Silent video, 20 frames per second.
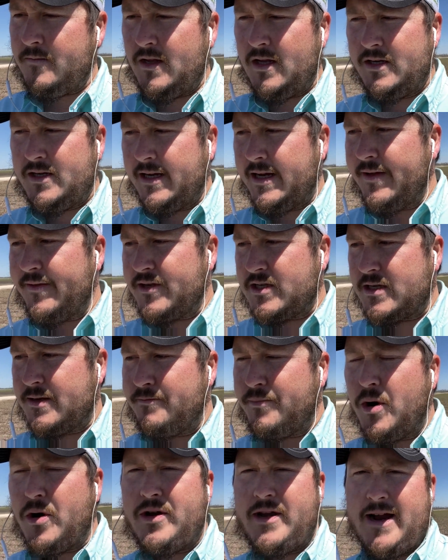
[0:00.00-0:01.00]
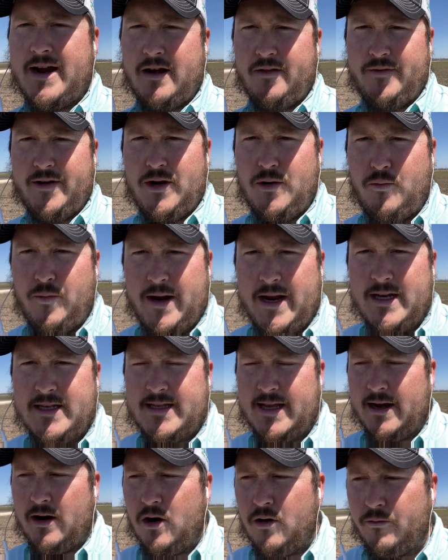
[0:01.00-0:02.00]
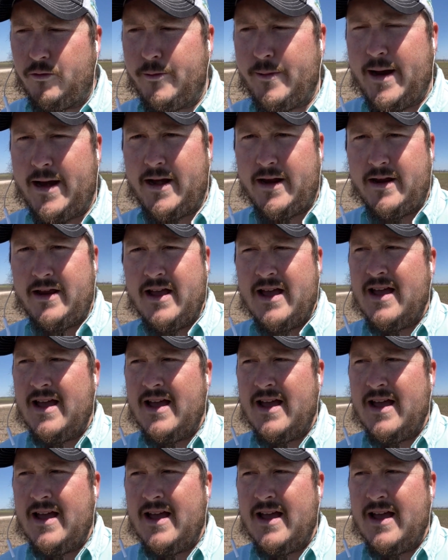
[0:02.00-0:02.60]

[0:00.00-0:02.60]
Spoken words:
to give us some burn down of any weeds that are remaining.